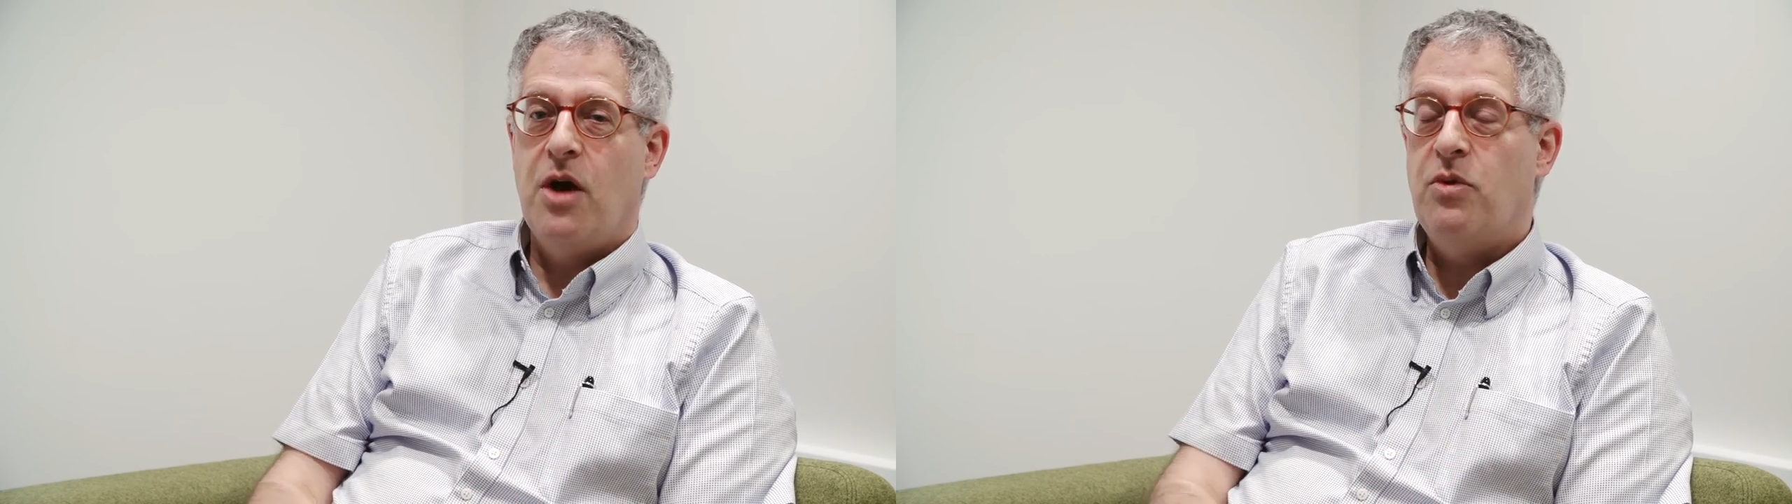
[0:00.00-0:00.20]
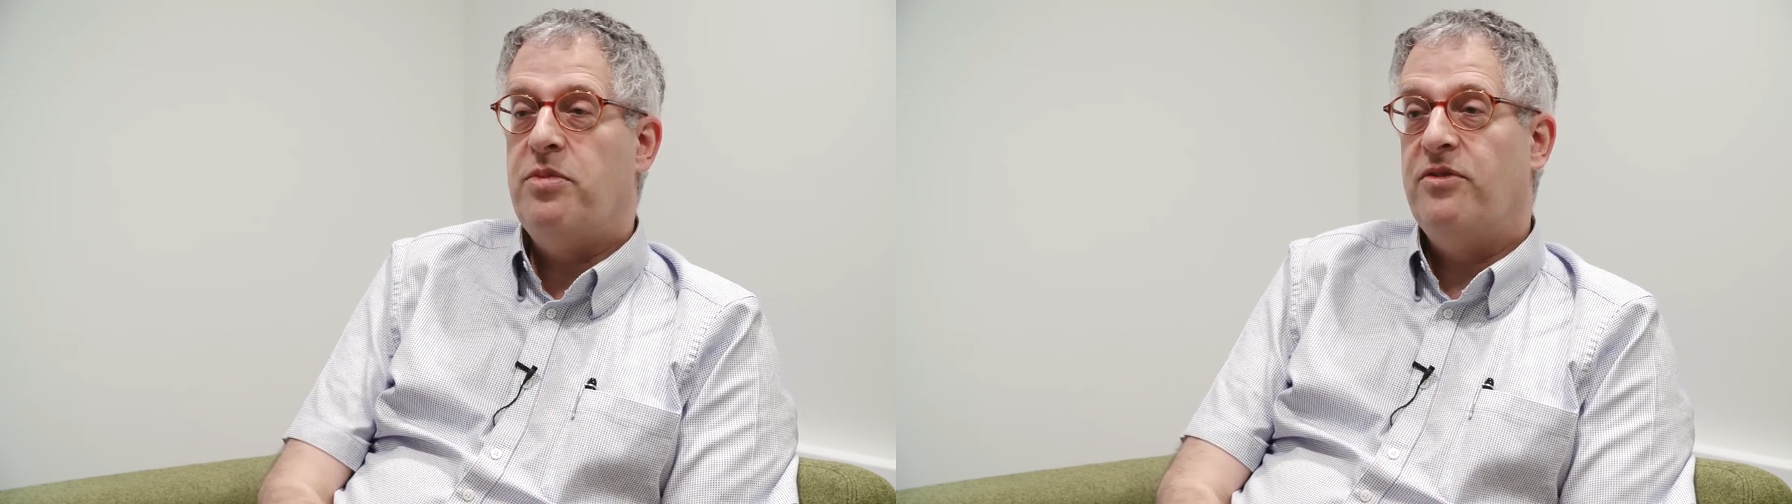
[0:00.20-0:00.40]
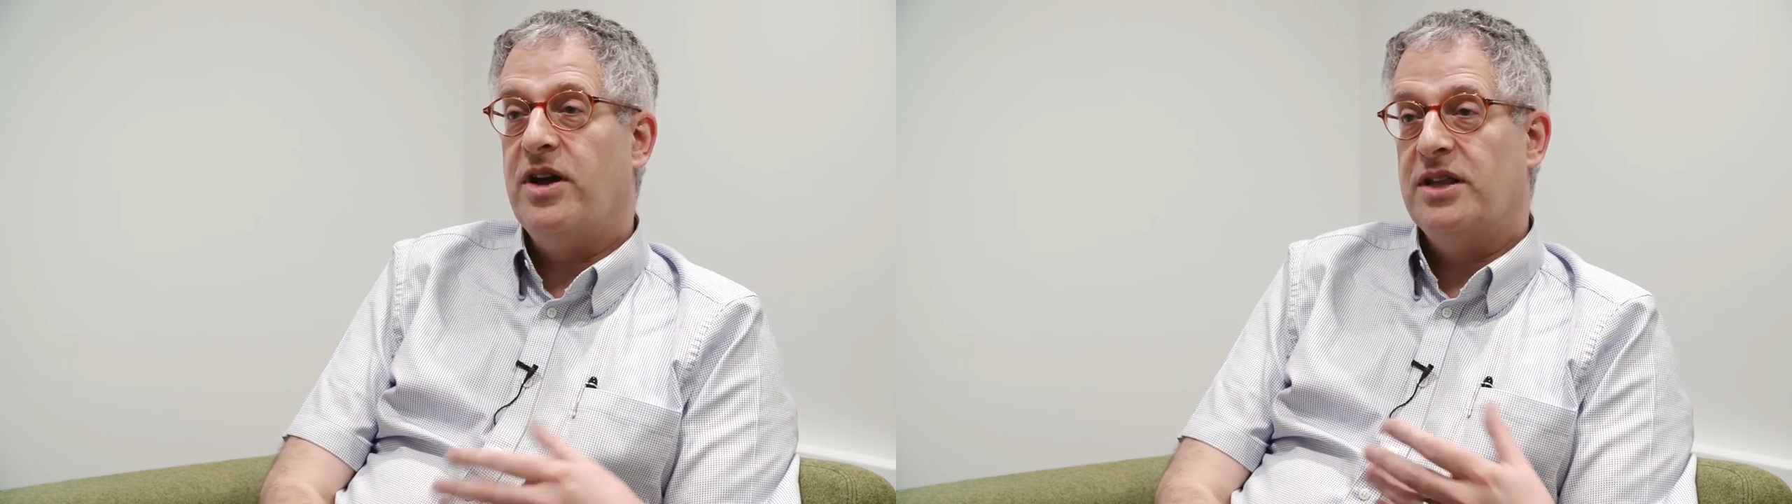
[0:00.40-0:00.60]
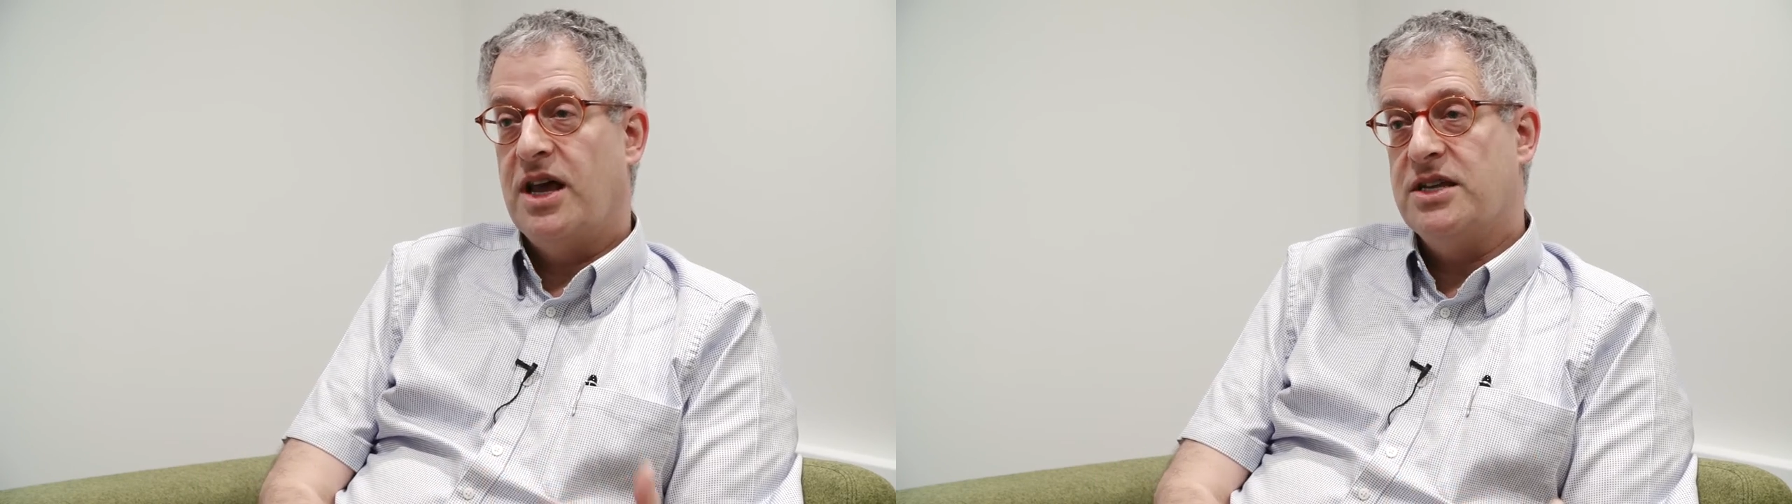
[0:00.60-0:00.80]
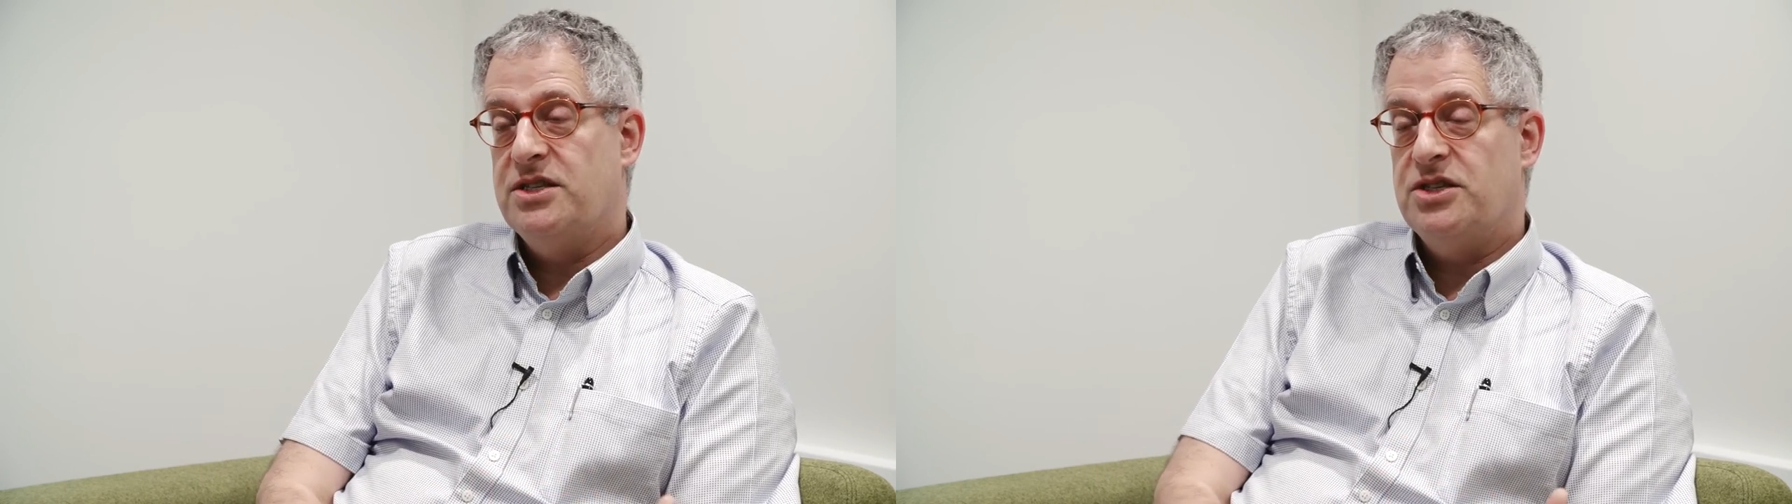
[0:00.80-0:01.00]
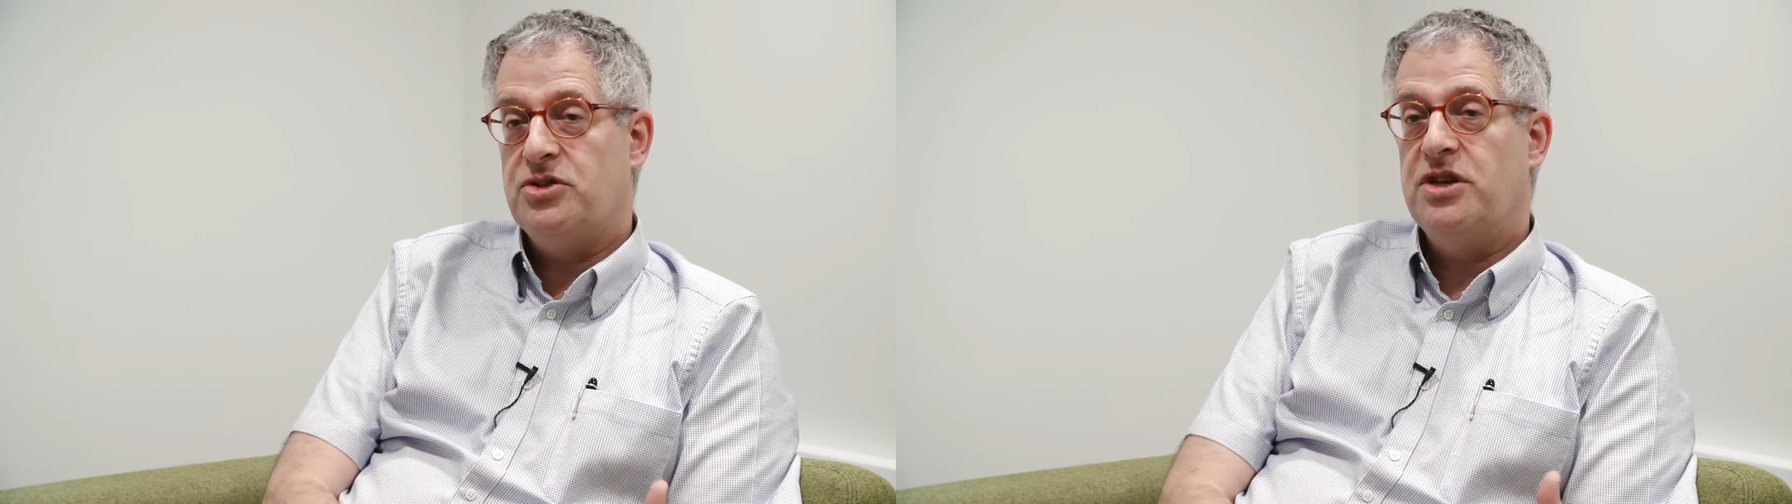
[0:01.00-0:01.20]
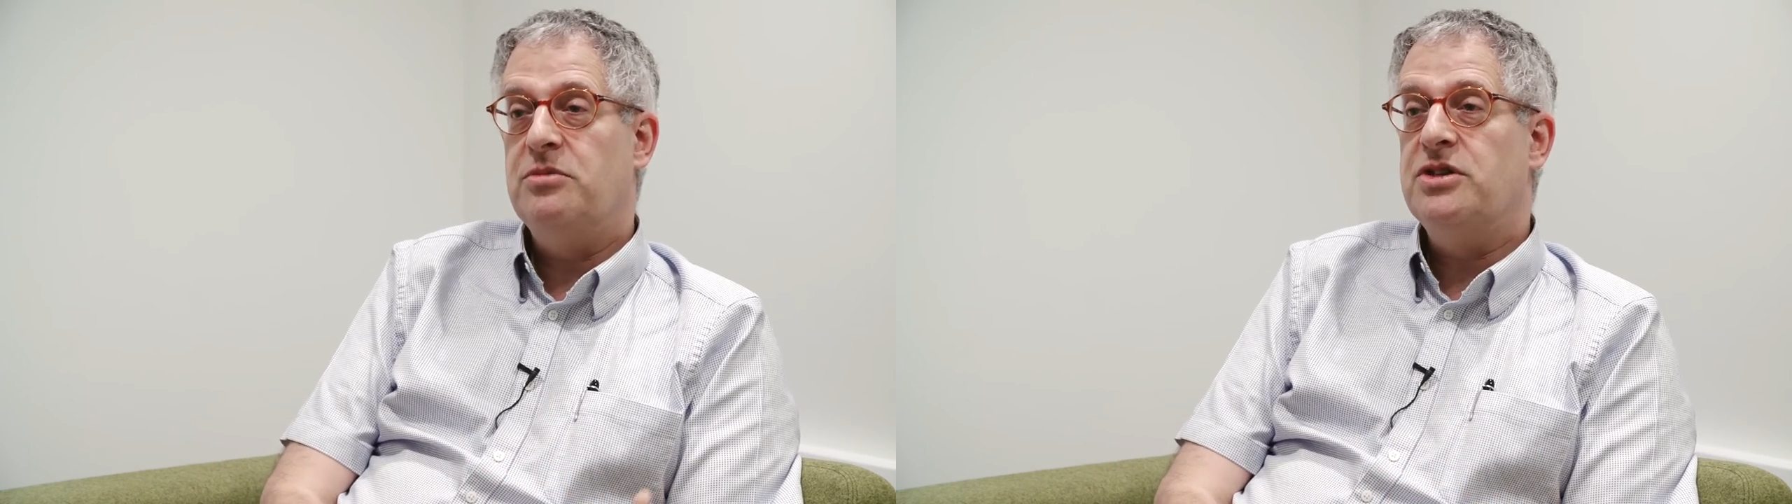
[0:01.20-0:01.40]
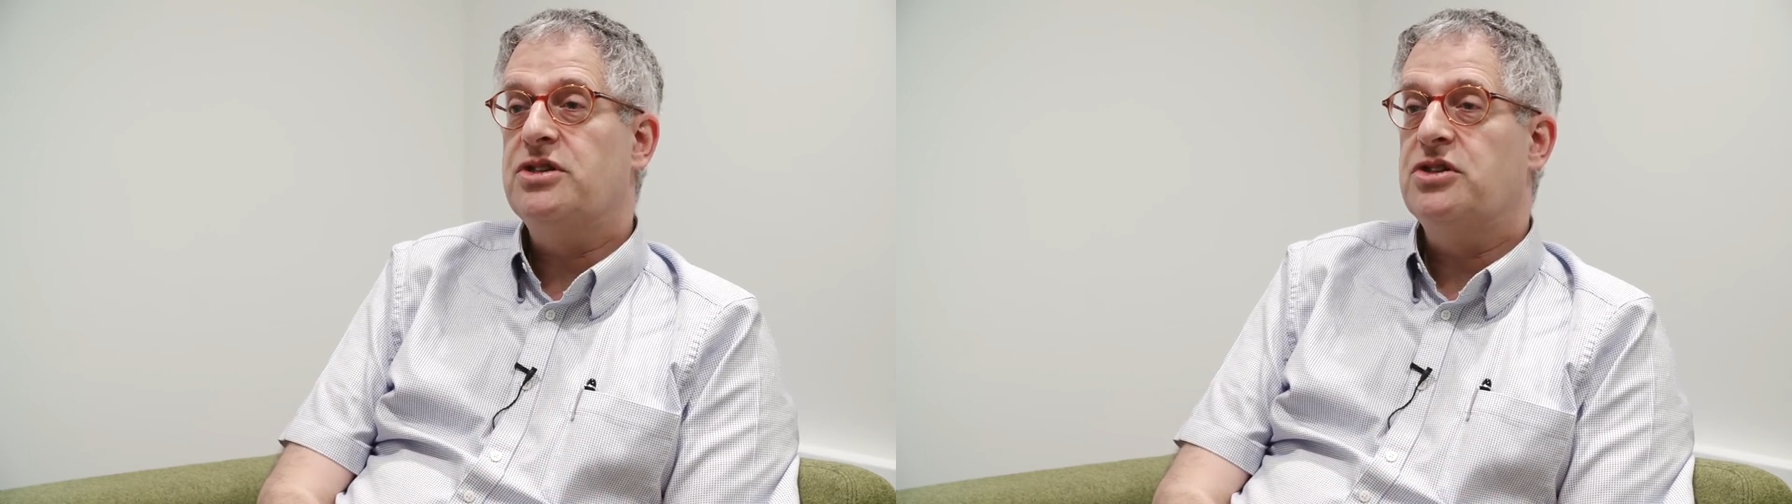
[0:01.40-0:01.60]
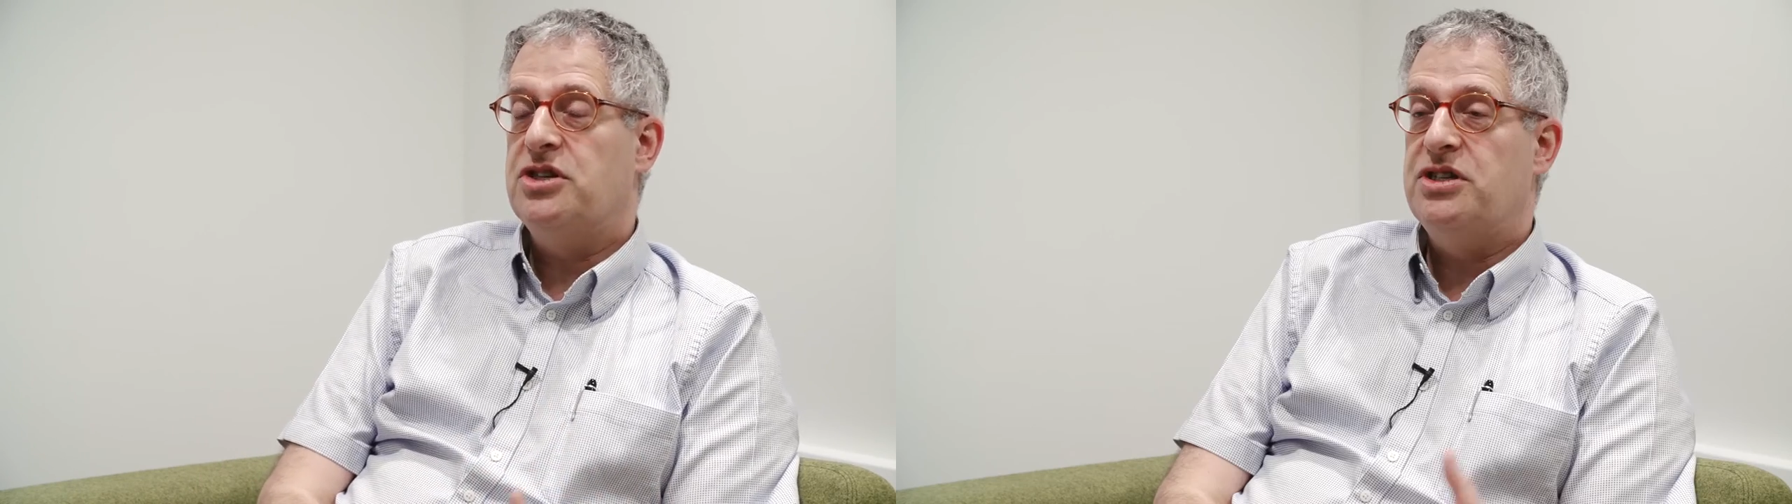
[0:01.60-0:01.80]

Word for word: We provide licensed treatments such